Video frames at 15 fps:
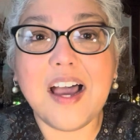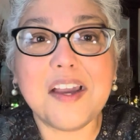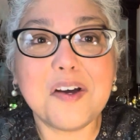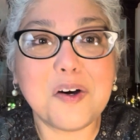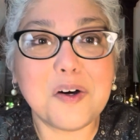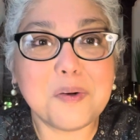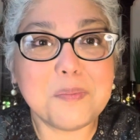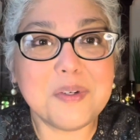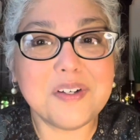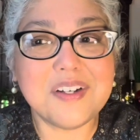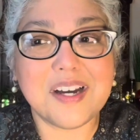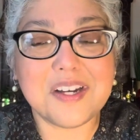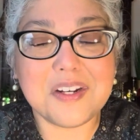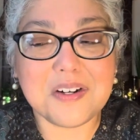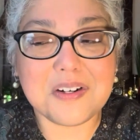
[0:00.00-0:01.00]
I hope you
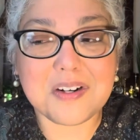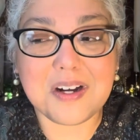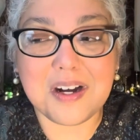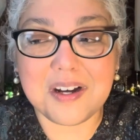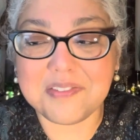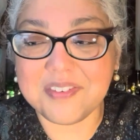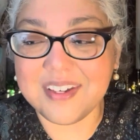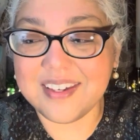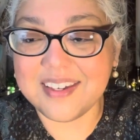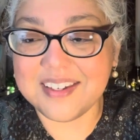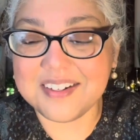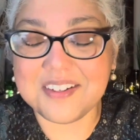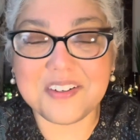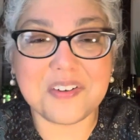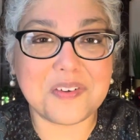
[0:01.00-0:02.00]
got your coffee
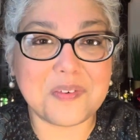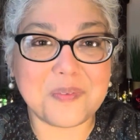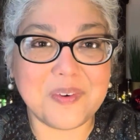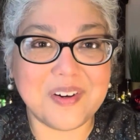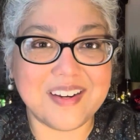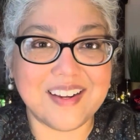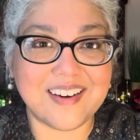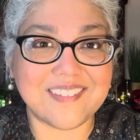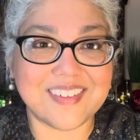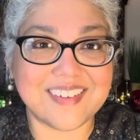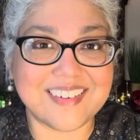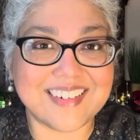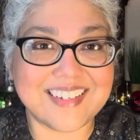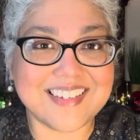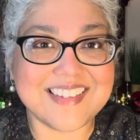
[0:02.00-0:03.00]
and your
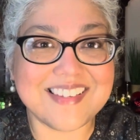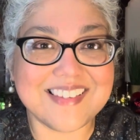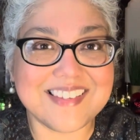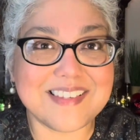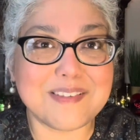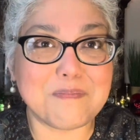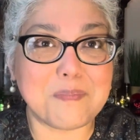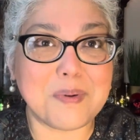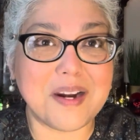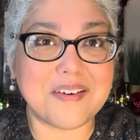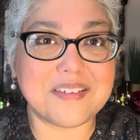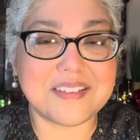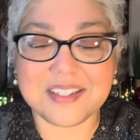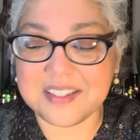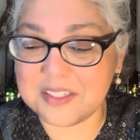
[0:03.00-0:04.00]
whatever, because this is
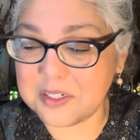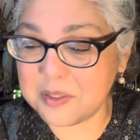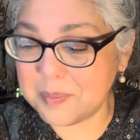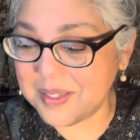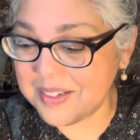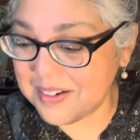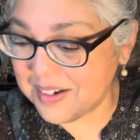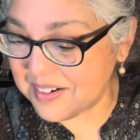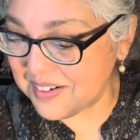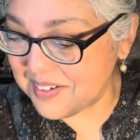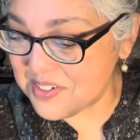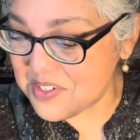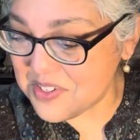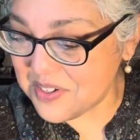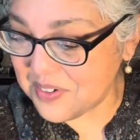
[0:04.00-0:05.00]
apparently a little bit longer.
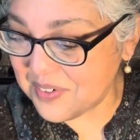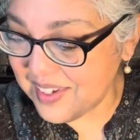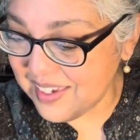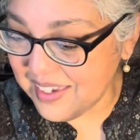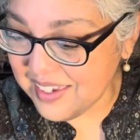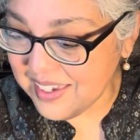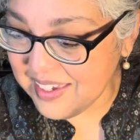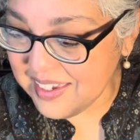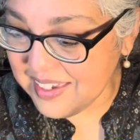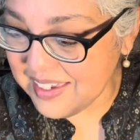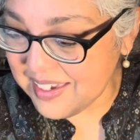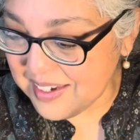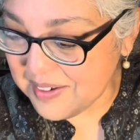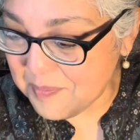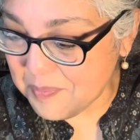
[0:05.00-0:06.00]
So
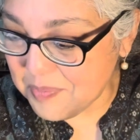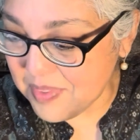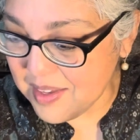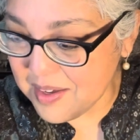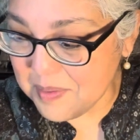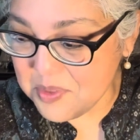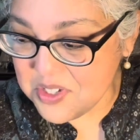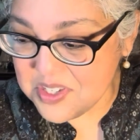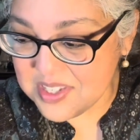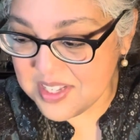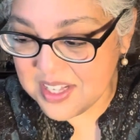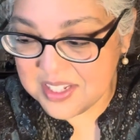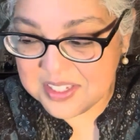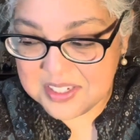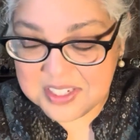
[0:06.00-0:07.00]
yeah, I'm just
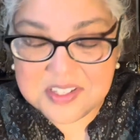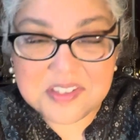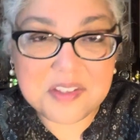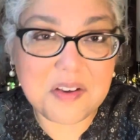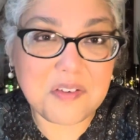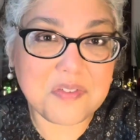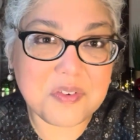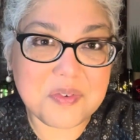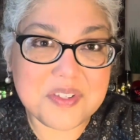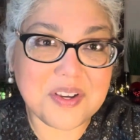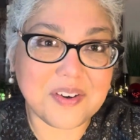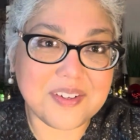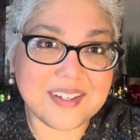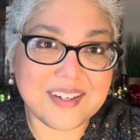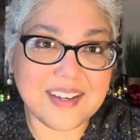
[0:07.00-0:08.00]
telling you stuff that was
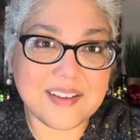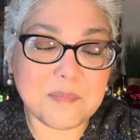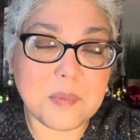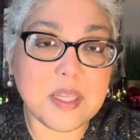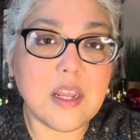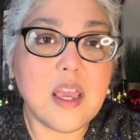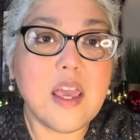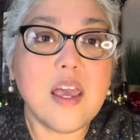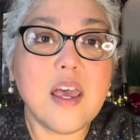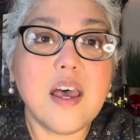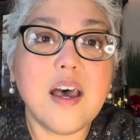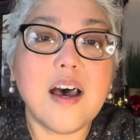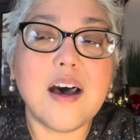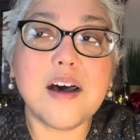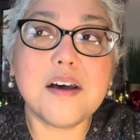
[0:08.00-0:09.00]
going on. But
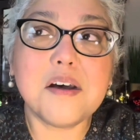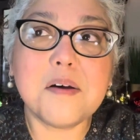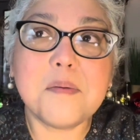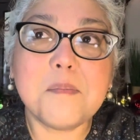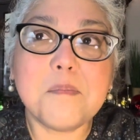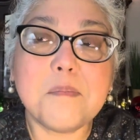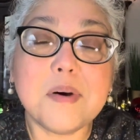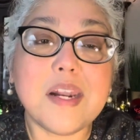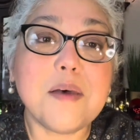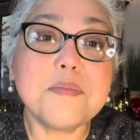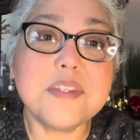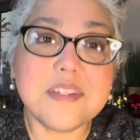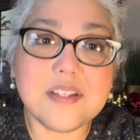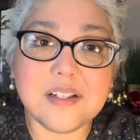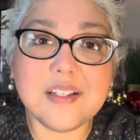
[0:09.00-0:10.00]
um, but I'm
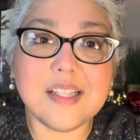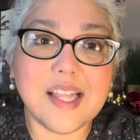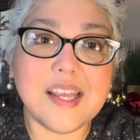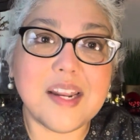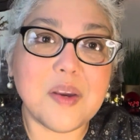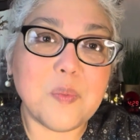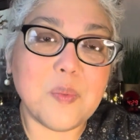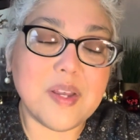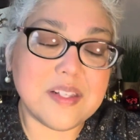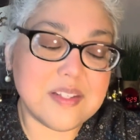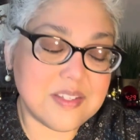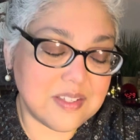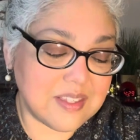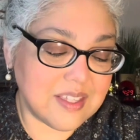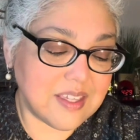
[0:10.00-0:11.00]
still glad I went
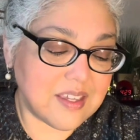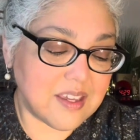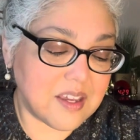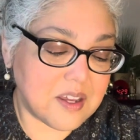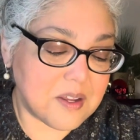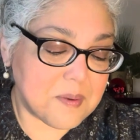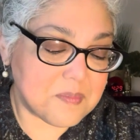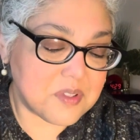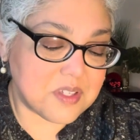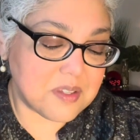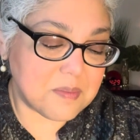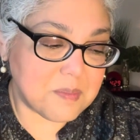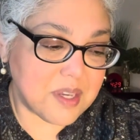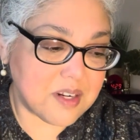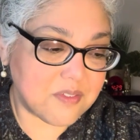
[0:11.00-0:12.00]
to the um, to the
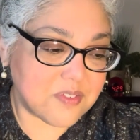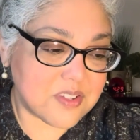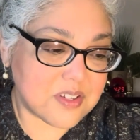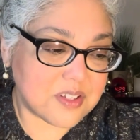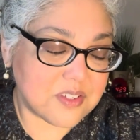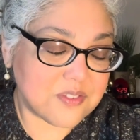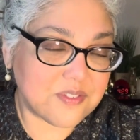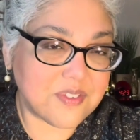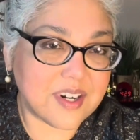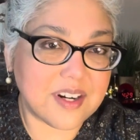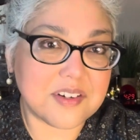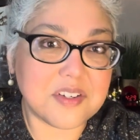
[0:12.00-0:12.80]
metaphysical fair.